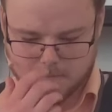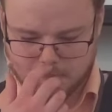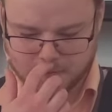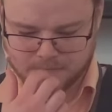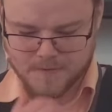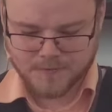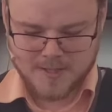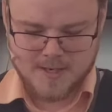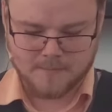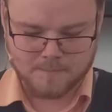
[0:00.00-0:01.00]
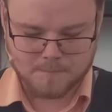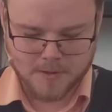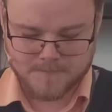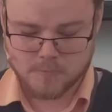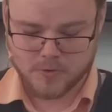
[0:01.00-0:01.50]
Verse 15,
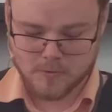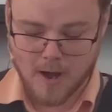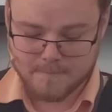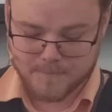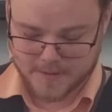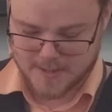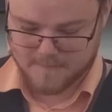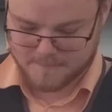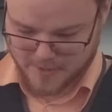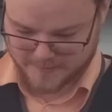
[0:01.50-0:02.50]
but if you do not forgive